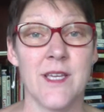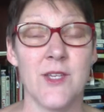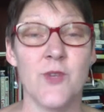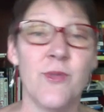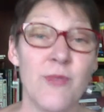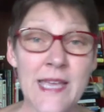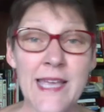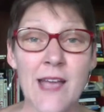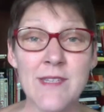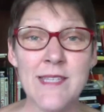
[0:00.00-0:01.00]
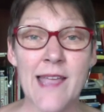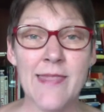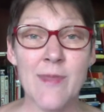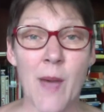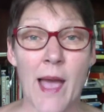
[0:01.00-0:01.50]
You think
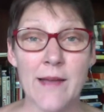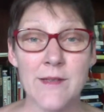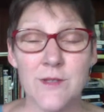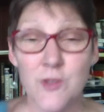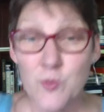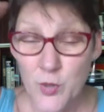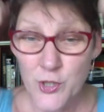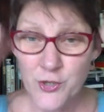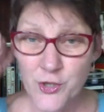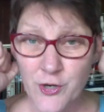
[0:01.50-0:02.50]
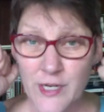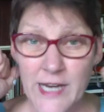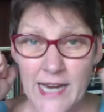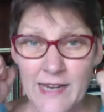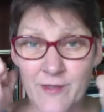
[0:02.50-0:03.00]
outside the box. You put your
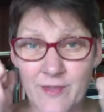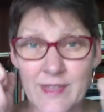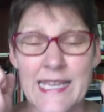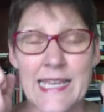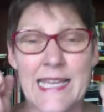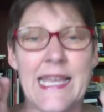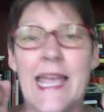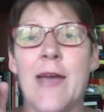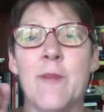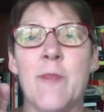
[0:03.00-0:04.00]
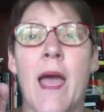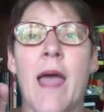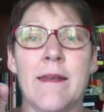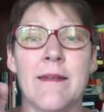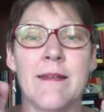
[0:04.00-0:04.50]
creative thinking cap
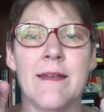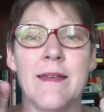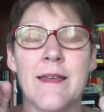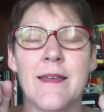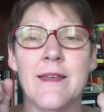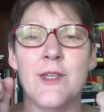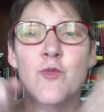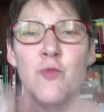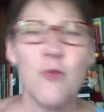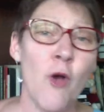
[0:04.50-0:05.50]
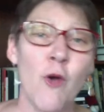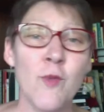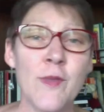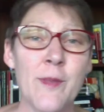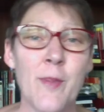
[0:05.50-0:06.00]
on. You
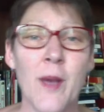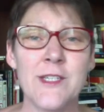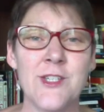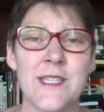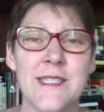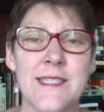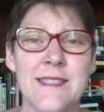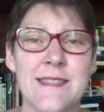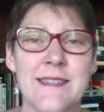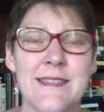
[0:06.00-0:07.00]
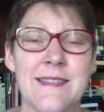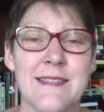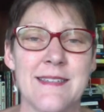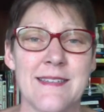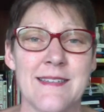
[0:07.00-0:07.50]
roll with the punches.
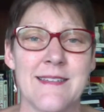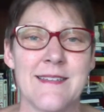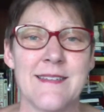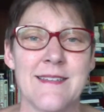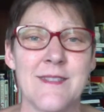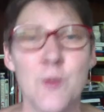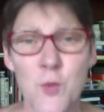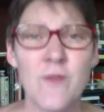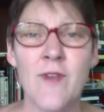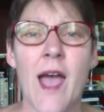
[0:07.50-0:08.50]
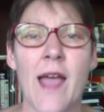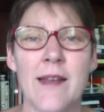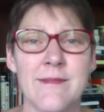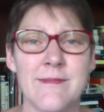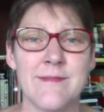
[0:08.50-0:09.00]
You move
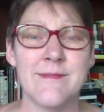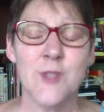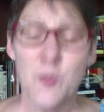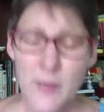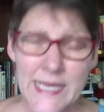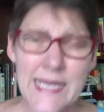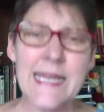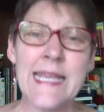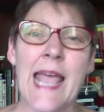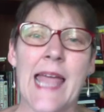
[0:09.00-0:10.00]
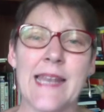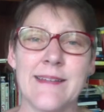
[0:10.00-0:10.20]
on. You begin again.